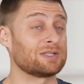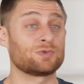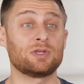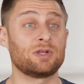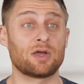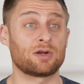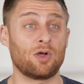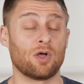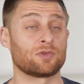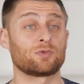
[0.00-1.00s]
It's really not at
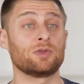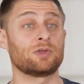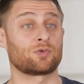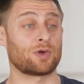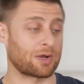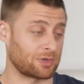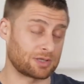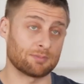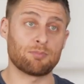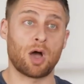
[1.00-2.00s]
all. It's really crowded at
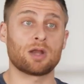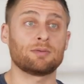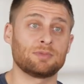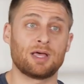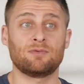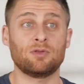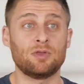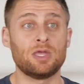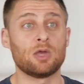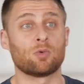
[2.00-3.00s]
the bottom
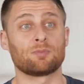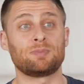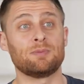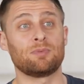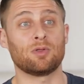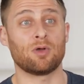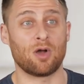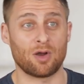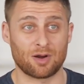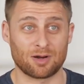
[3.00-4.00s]
level where people
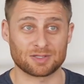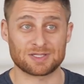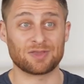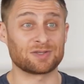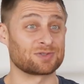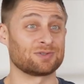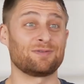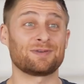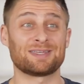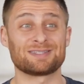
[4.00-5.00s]
are selling
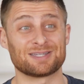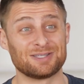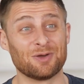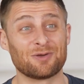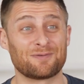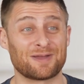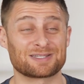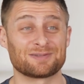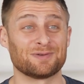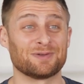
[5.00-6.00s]
certificates at yoga
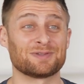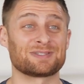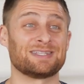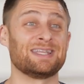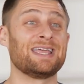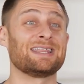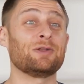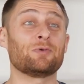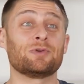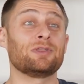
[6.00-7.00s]
festivals and they
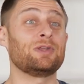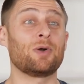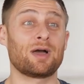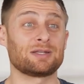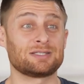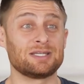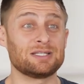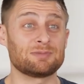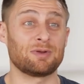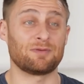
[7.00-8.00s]
don't really know how to
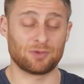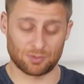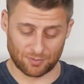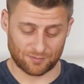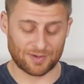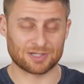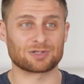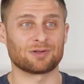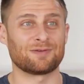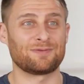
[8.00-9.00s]
teach. But if you're a
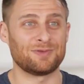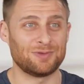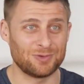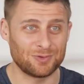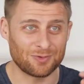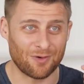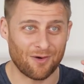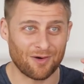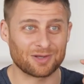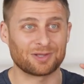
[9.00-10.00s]
professional, if you
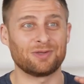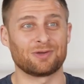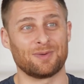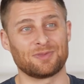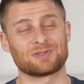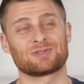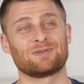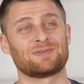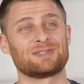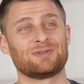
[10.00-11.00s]
are clear about the
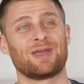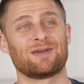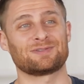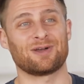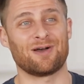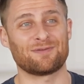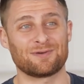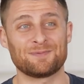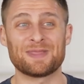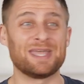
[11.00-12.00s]
service you have to
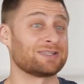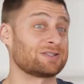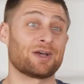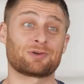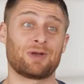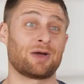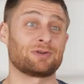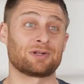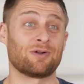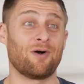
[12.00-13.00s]
offer, it's not crowded at